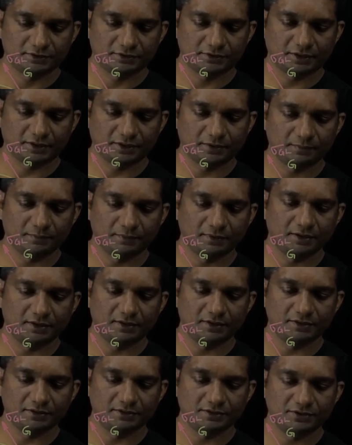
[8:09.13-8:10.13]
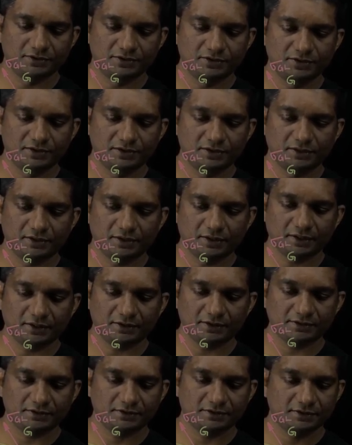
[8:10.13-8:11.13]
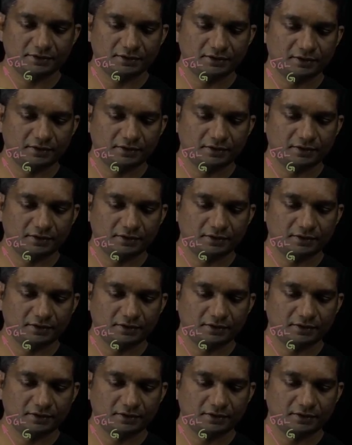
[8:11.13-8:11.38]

sigma gs